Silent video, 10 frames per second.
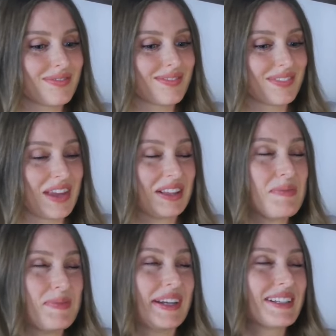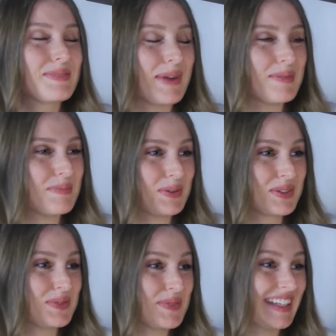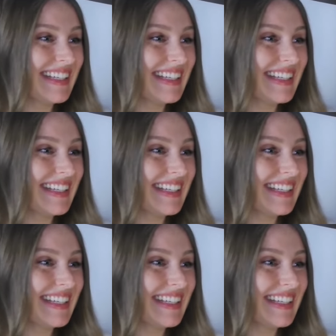like the biggest bamboozlement.